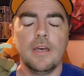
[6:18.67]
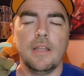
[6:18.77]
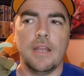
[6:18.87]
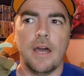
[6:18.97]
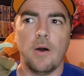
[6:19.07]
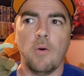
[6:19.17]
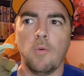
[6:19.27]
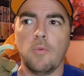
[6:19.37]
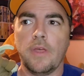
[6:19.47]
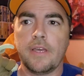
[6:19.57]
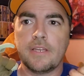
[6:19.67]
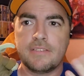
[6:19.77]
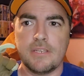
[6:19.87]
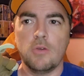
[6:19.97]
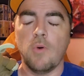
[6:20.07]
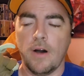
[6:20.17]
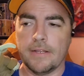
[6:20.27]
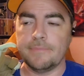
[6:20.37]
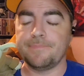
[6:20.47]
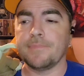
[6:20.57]
Now, they continue
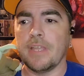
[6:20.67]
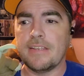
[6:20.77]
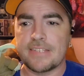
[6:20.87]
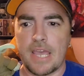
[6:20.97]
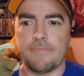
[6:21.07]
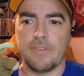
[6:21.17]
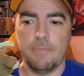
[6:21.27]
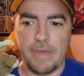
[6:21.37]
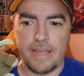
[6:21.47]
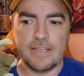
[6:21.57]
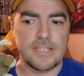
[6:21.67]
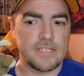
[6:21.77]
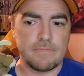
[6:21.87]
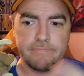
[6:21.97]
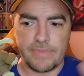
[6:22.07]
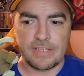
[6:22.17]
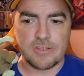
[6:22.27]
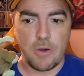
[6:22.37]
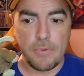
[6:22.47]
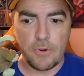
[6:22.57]
on, they escape from the base,
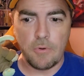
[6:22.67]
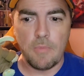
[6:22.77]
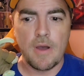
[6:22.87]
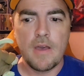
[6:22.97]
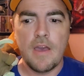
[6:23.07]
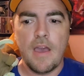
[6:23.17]
things go boom,